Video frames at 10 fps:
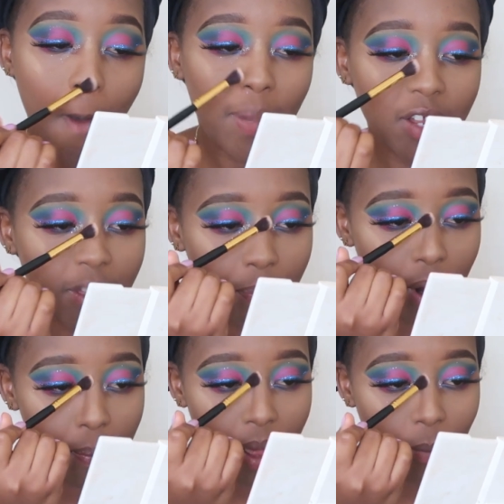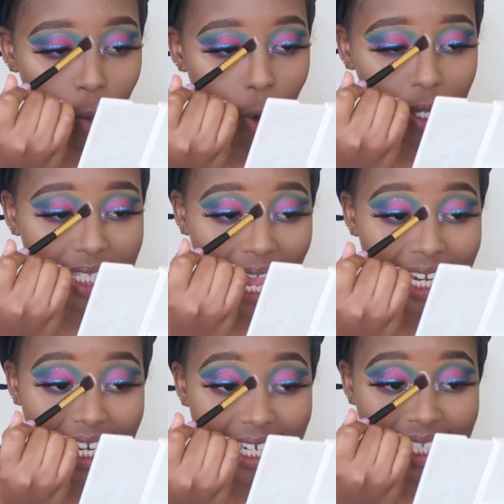Another problem was I
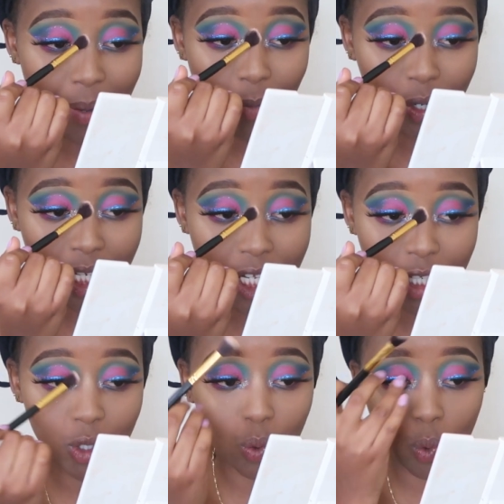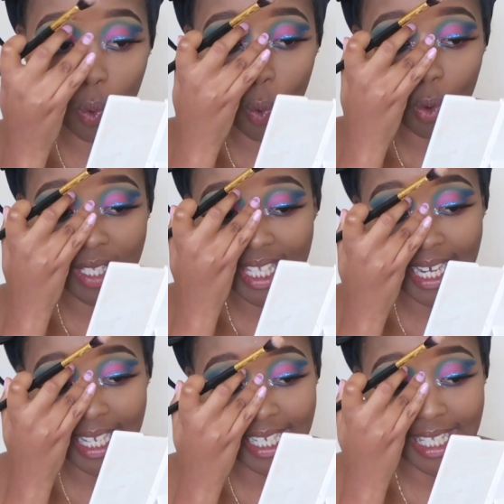needed somebody to
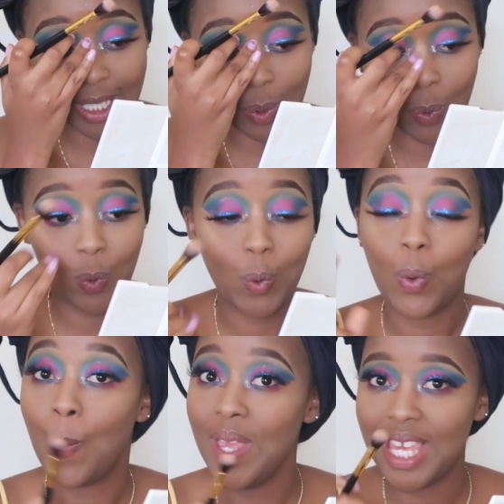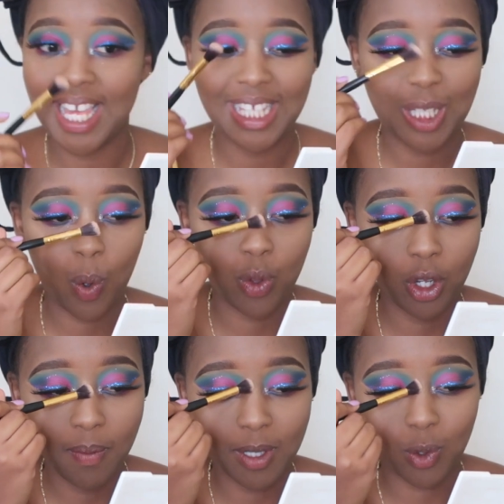send it to me. So the
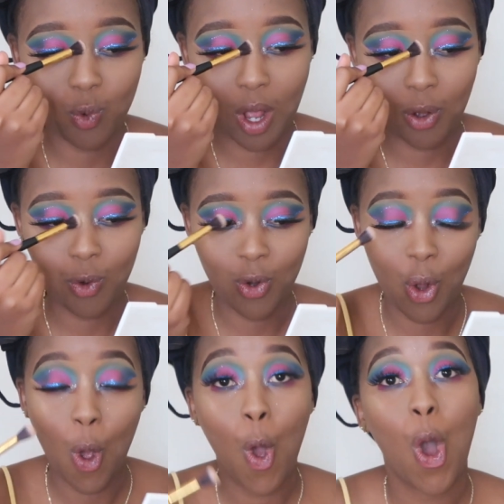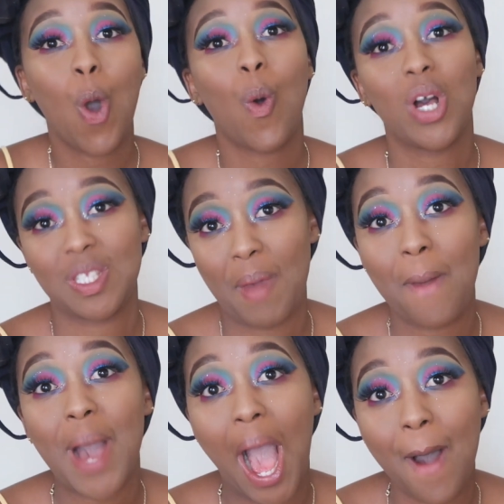only person who I could was my
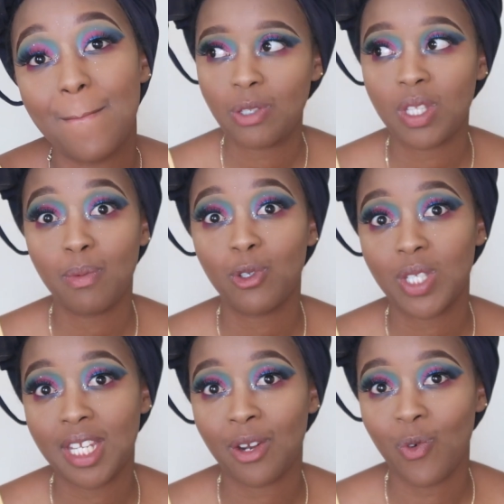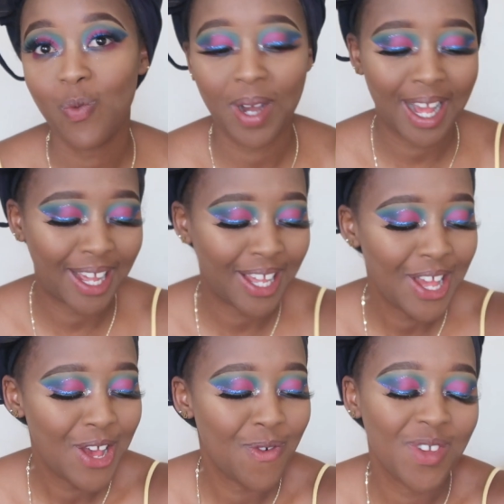mom. She was able to send an Uber guy
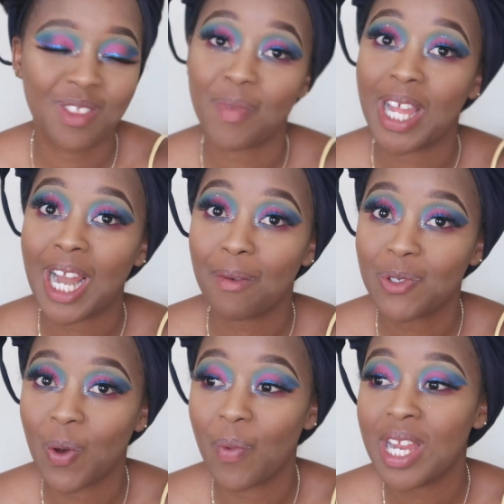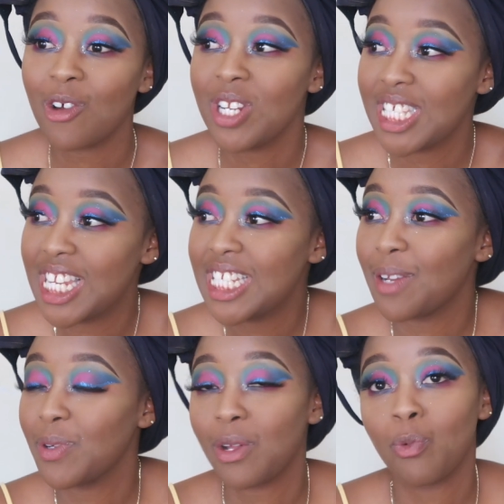with my laptop. And honestly,
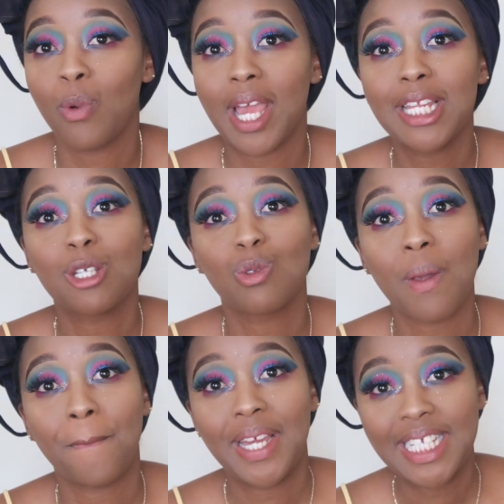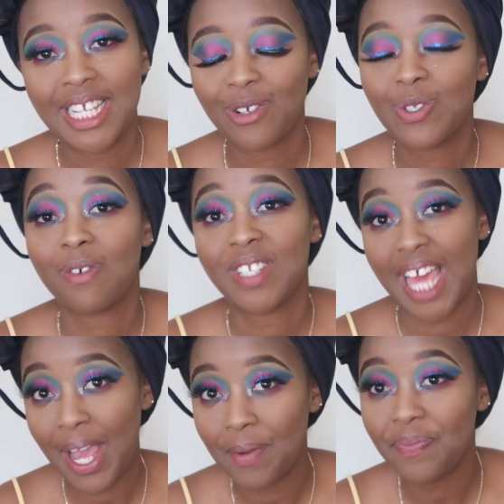we were getting so impatient because of
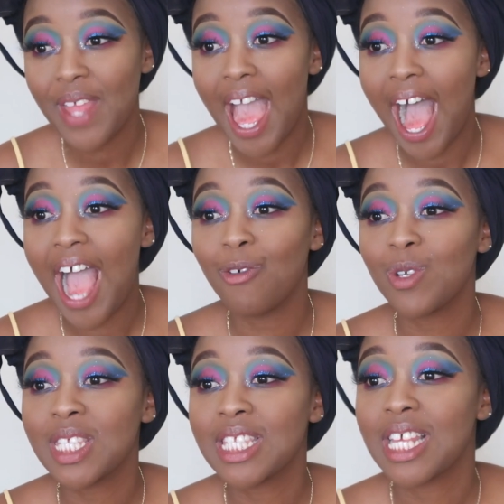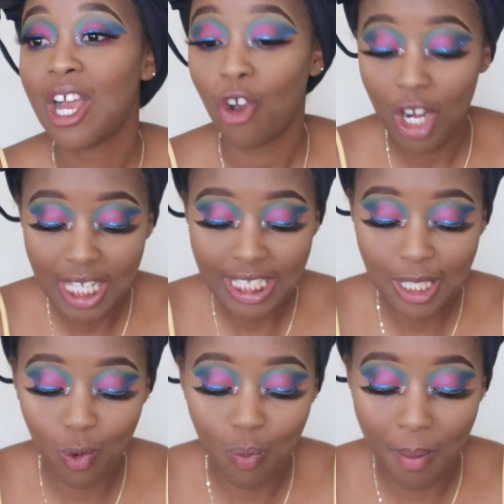time. I was calling
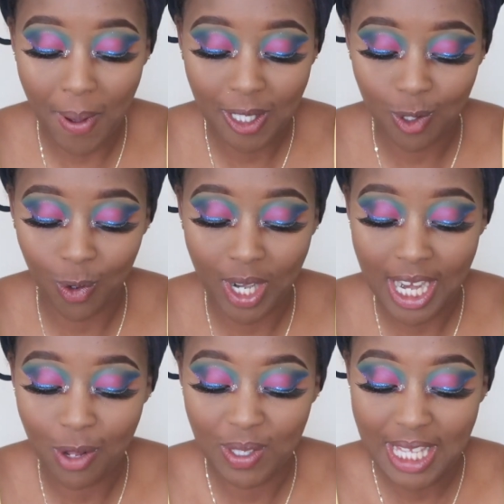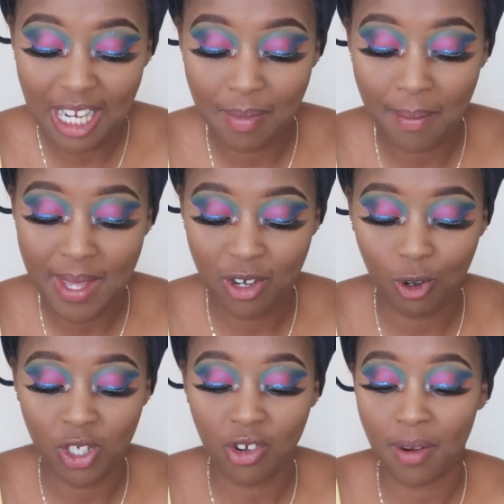this Uber person, and he was telling me, I'm here and
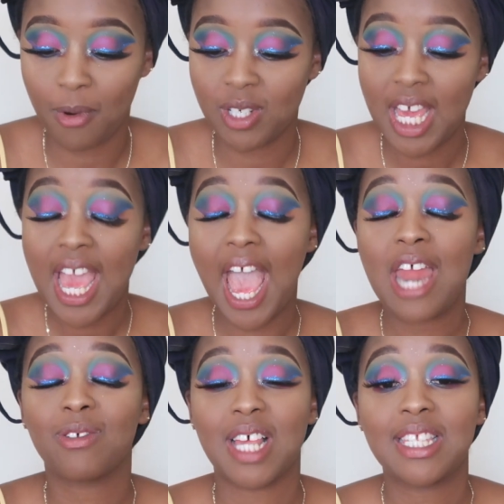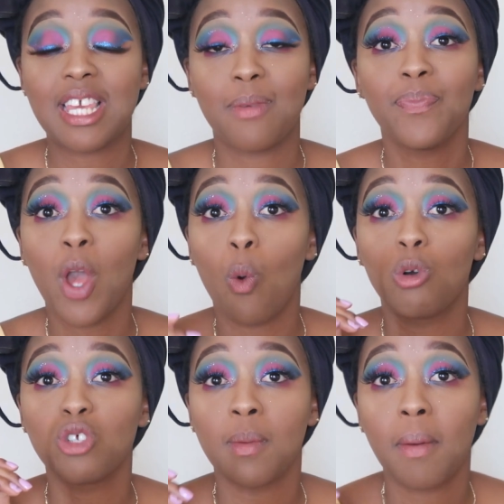Koja on the board. And I was asking him,
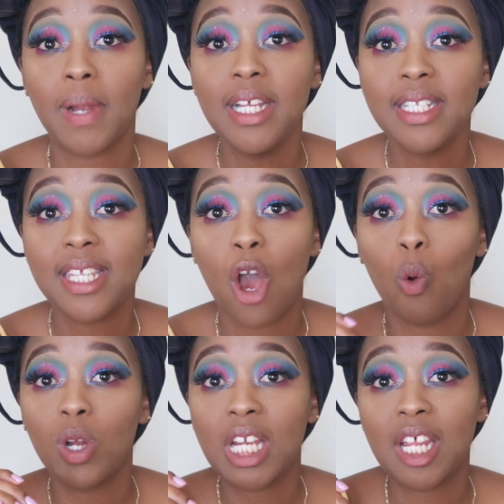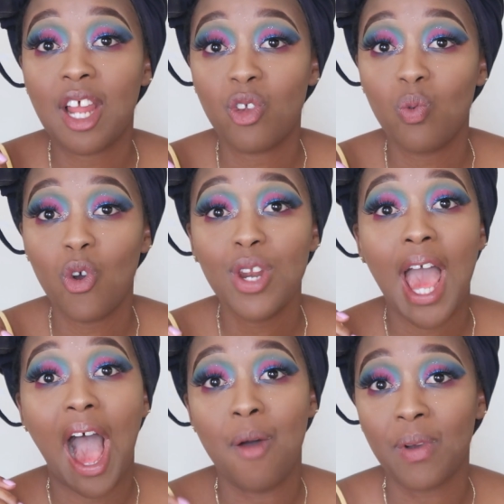what's your number plate? What lane are you on?
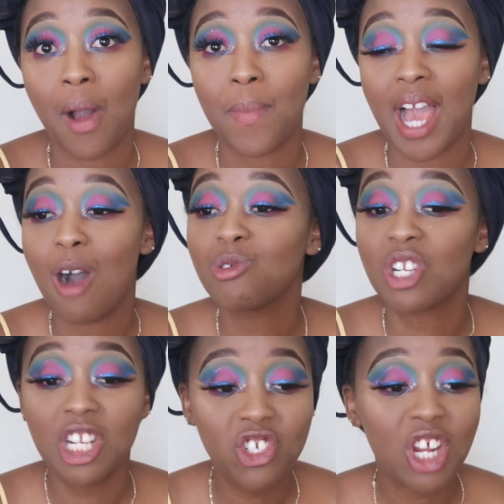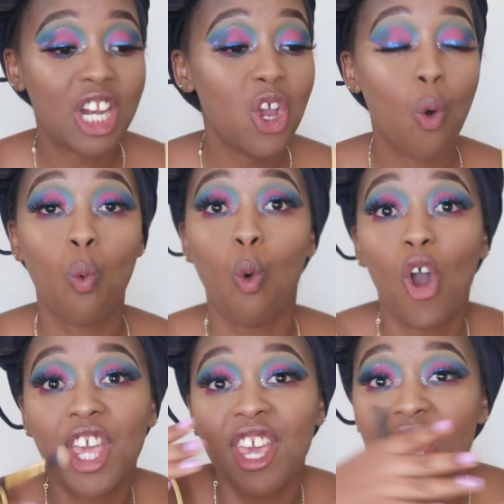I'm coming. I was literally
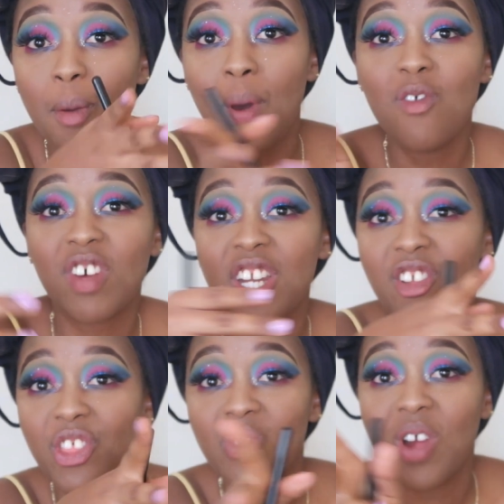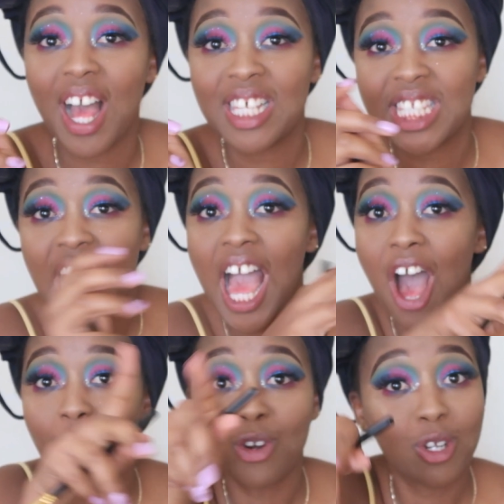walking, maneuvering through cars,
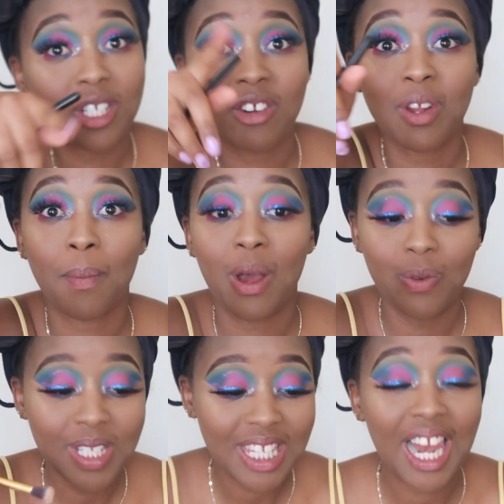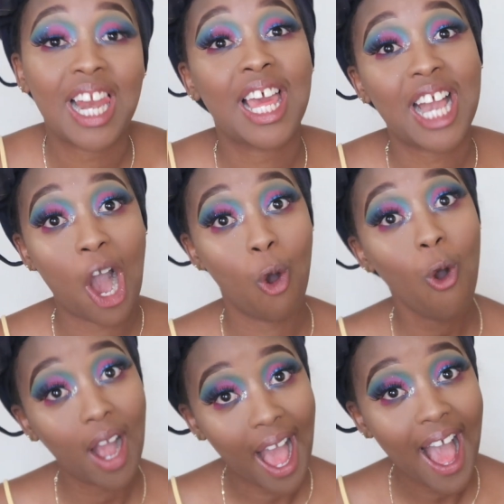on the board like a
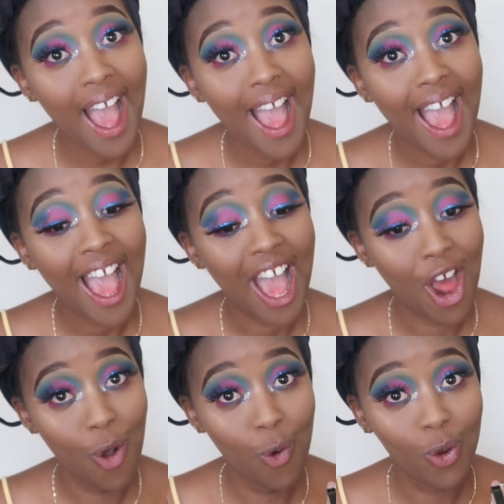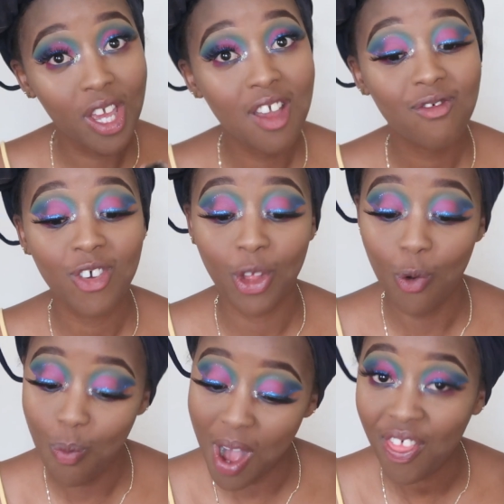hawker, looking for the
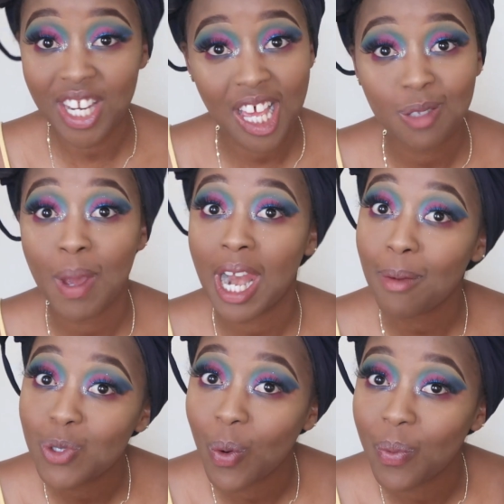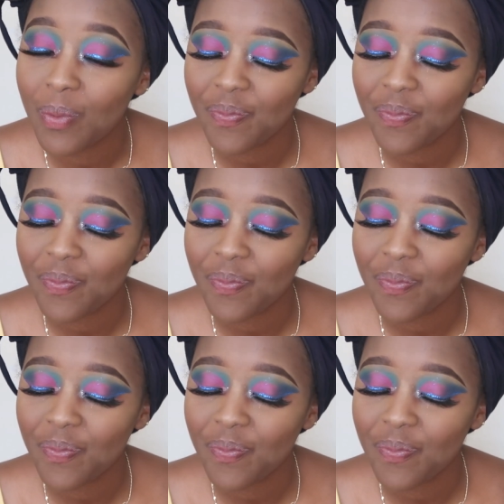Uber that has my laptop.